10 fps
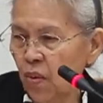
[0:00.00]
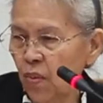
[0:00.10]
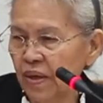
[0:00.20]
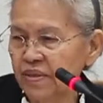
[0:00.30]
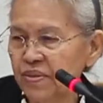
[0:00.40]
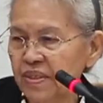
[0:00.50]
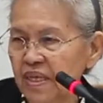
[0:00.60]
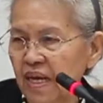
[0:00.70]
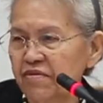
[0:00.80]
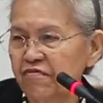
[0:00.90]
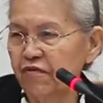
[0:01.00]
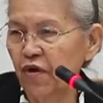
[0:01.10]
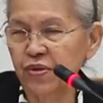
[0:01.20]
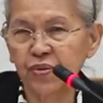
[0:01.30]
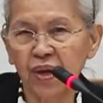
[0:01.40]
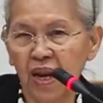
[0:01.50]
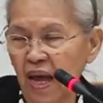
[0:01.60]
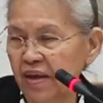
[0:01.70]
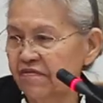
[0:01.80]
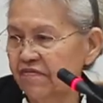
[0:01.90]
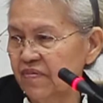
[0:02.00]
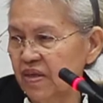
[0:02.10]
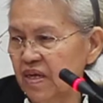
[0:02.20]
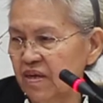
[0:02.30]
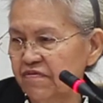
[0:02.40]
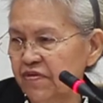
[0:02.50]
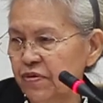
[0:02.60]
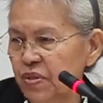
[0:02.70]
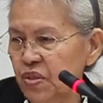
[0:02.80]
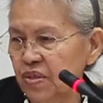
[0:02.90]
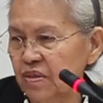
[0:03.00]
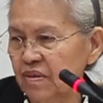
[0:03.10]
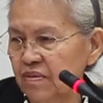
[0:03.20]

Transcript: what you set for your life in the future.